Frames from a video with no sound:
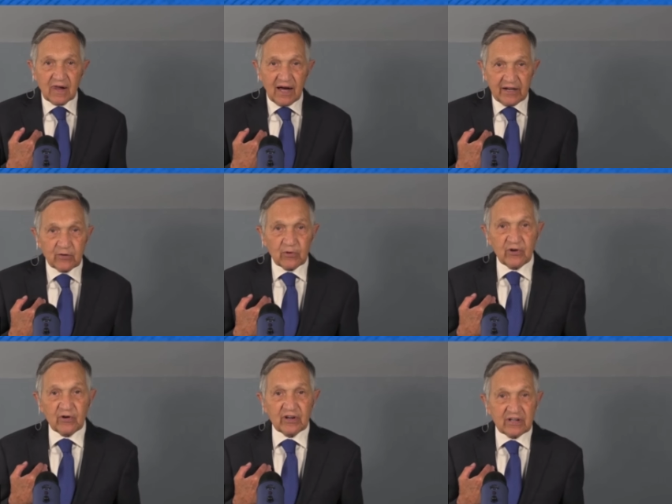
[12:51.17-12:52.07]
I think we're
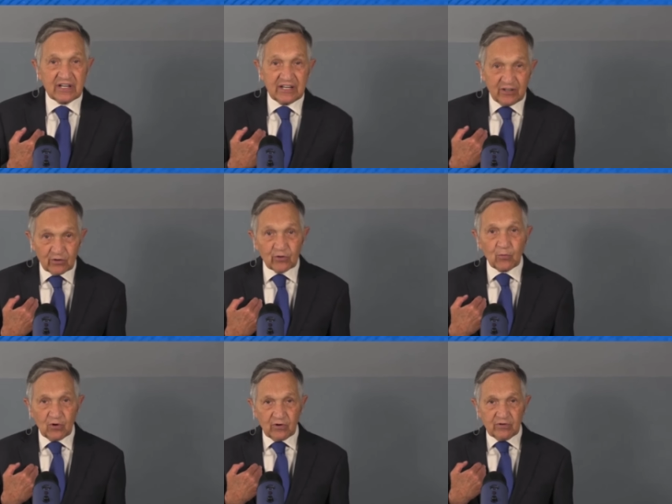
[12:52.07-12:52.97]
here to heal the
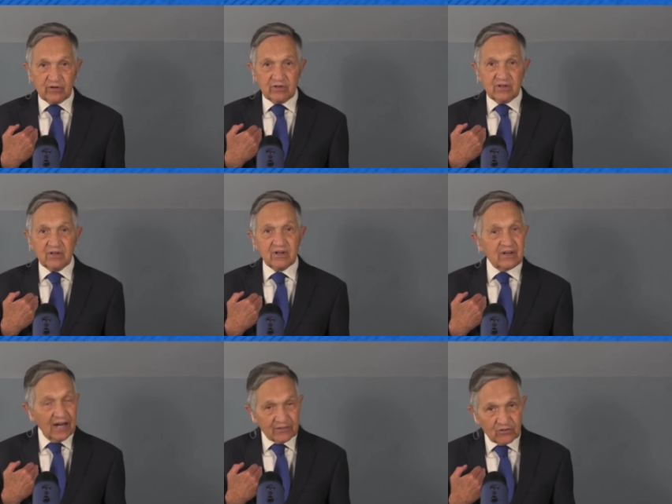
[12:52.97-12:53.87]
world,
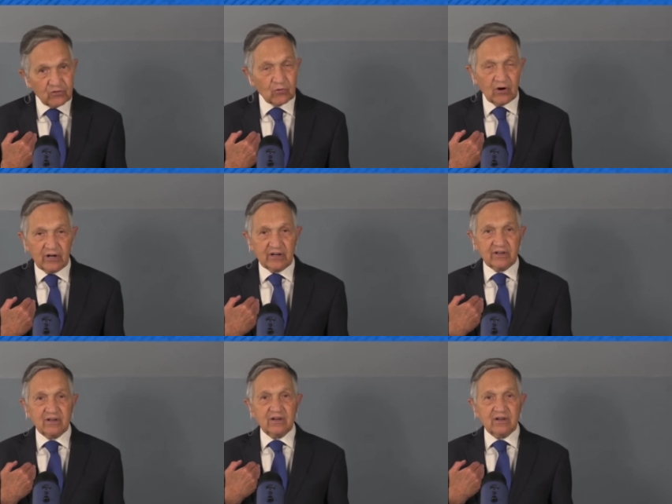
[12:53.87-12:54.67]
not destroy it.